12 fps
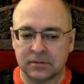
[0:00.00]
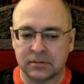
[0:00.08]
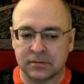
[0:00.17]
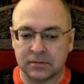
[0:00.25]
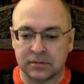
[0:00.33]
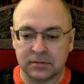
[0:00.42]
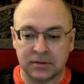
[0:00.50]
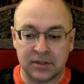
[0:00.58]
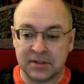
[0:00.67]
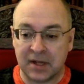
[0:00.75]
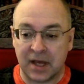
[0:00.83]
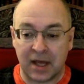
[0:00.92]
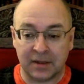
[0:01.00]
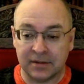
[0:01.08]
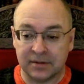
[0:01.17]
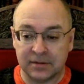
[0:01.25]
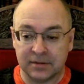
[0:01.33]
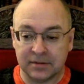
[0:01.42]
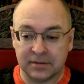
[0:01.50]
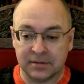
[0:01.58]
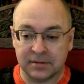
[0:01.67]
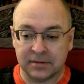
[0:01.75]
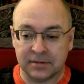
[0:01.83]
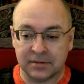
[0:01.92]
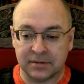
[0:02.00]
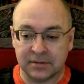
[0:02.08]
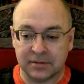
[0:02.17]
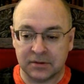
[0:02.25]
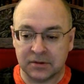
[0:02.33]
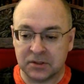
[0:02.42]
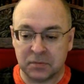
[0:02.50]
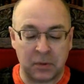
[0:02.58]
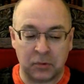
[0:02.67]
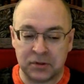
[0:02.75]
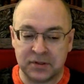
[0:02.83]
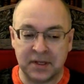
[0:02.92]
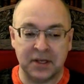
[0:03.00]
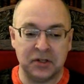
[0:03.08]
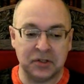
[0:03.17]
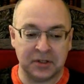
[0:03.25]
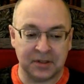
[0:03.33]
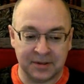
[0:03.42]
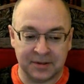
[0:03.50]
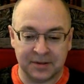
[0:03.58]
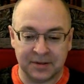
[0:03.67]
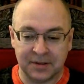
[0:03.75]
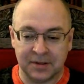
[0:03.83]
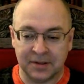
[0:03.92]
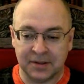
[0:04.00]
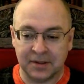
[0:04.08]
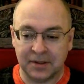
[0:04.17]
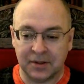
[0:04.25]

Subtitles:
It's not. It's just memorization. You know.